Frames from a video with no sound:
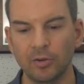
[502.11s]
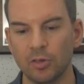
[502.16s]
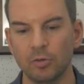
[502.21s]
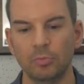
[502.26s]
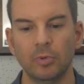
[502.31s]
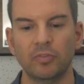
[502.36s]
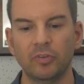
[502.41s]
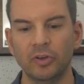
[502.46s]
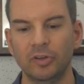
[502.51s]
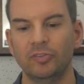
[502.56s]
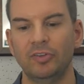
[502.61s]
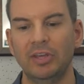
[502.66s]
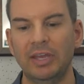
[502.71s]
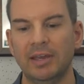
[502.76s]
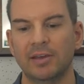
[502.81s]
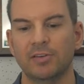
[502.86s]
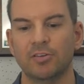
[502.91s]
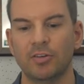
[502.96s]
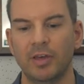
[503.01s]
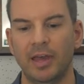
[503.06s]
So we've got
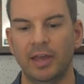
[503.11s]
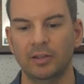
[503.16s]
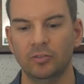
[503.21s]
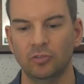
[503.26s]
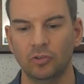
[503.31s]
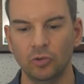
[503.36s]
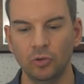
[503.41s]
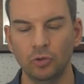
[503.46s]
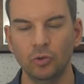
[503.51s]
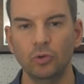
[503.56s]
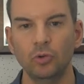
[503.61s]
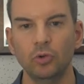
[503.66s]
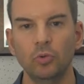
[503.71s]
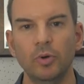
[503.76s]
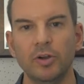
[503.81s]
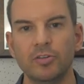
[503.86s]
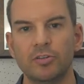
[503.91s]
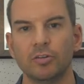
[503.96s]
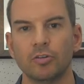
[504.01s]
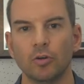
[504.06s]
data set 2,
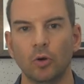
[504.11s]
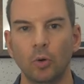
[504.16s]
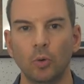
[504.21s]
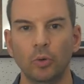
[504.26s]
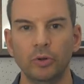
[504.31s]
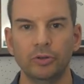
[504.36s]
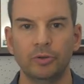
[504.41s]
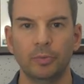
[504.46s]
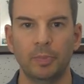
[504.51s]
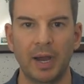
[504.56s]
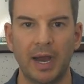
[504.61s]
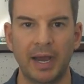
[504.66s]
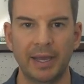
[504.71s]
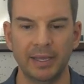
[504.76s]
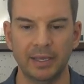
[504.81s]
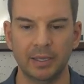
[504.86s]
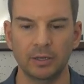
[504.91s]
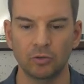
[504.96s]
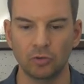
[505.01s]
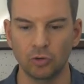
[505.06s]
which is owned
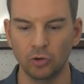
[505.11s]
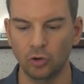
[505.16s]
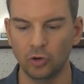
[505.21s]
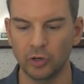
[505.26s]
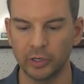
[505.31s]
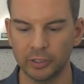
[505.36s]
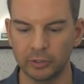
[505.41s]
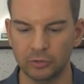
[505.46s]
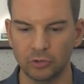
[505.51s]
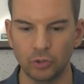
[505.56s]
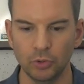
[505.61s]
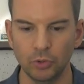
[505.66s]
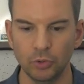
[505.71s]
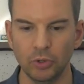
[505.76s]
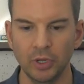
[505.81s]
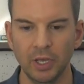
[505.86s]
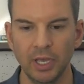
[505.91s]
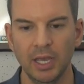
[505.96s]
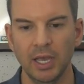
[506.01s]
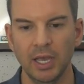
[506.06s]
by controller 2.